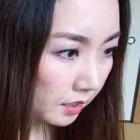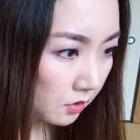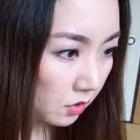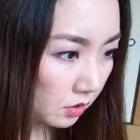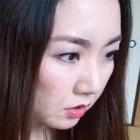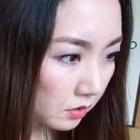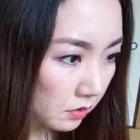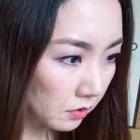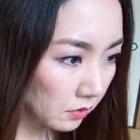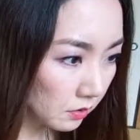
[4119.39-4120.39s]

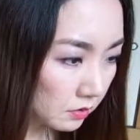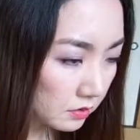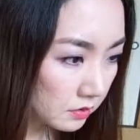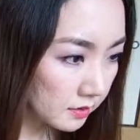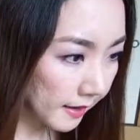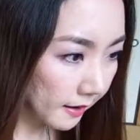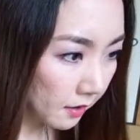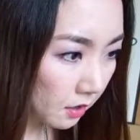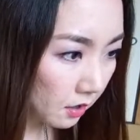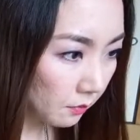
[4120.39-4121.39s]
Oh,
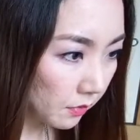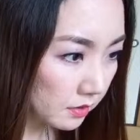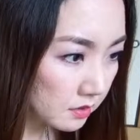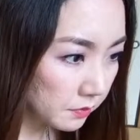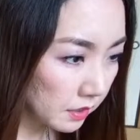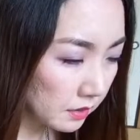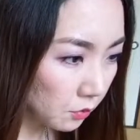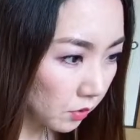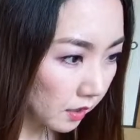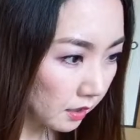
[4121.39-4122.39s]
Sam, it's been a
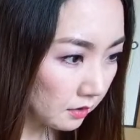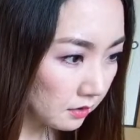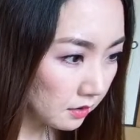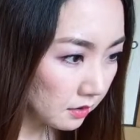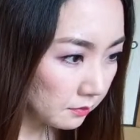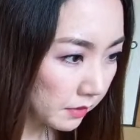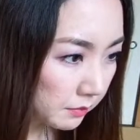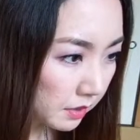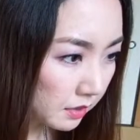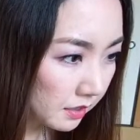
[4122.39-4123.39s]
while.
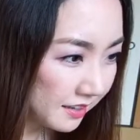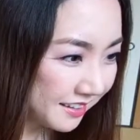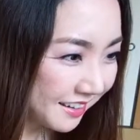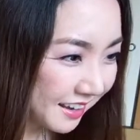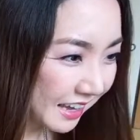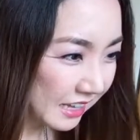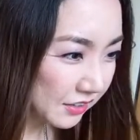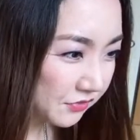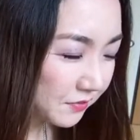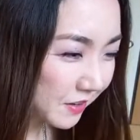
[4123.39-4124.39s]
Maybe. Hello
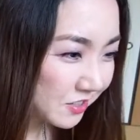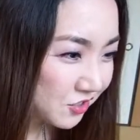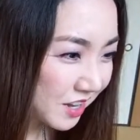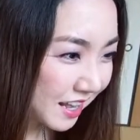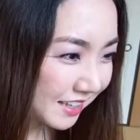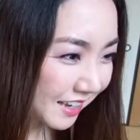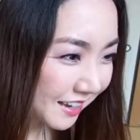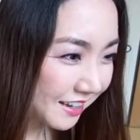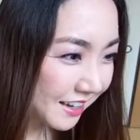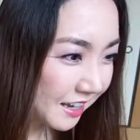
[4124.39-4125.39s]
from Australia.
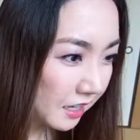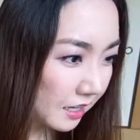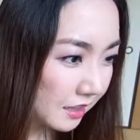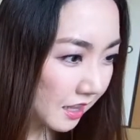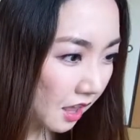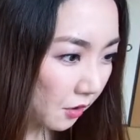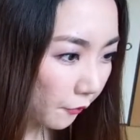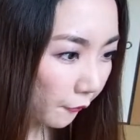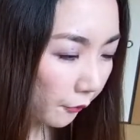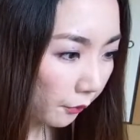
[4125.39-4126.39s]

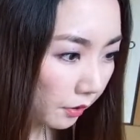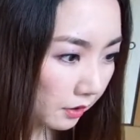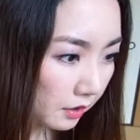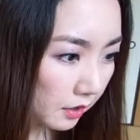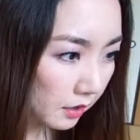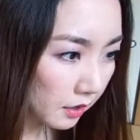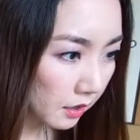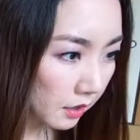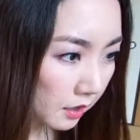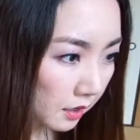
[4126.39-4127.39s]
Hello.
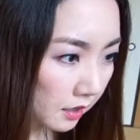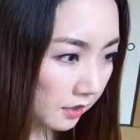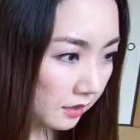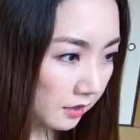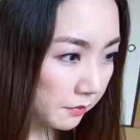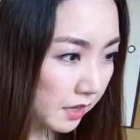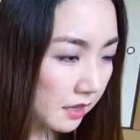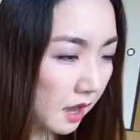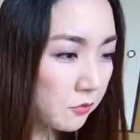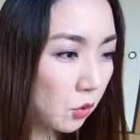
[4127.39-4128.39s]
Man,
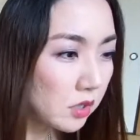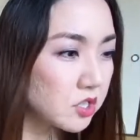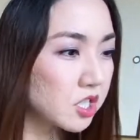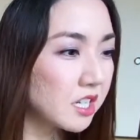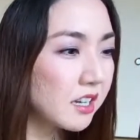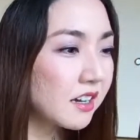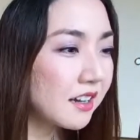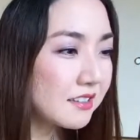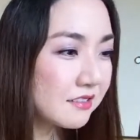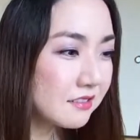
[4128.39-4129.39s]
I'm watching
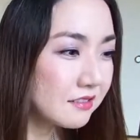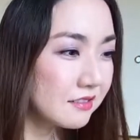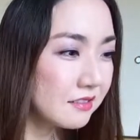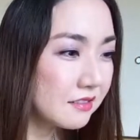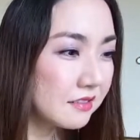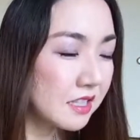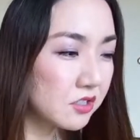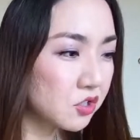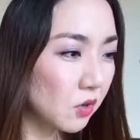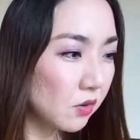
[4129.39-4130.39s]
this
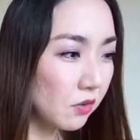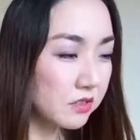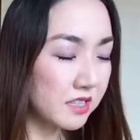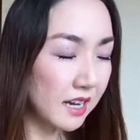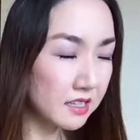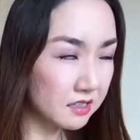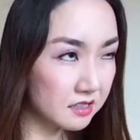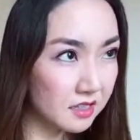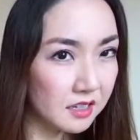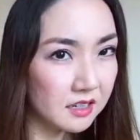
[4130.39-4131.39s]
show called
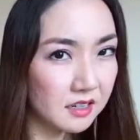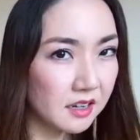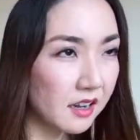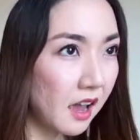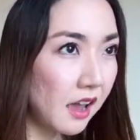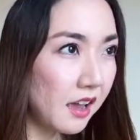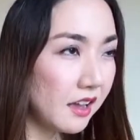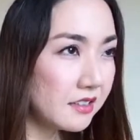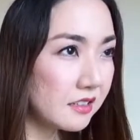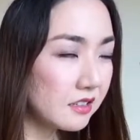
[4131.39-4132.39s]
Dynasty,
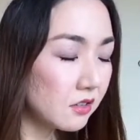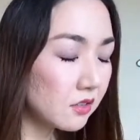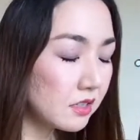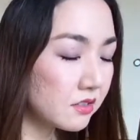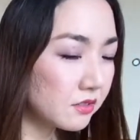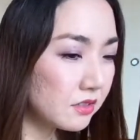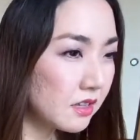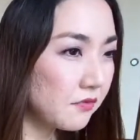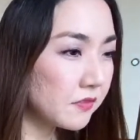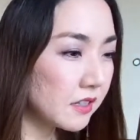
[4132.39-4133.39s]
and it's on
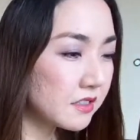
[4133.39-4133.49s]
Netflix.